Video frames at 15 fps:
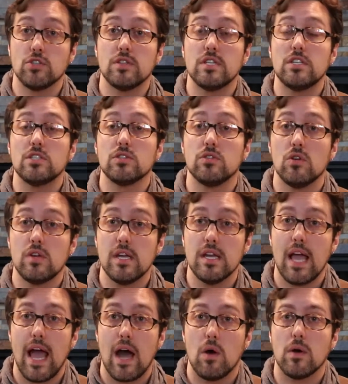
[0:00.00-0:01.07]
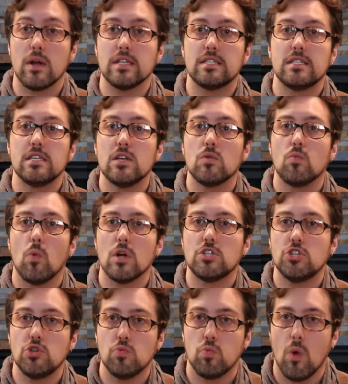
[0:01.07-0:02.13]
So this is looking out and seeing
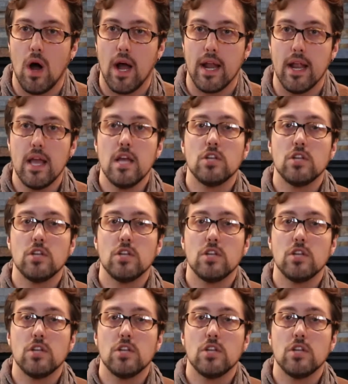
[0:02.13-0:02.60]
what you want.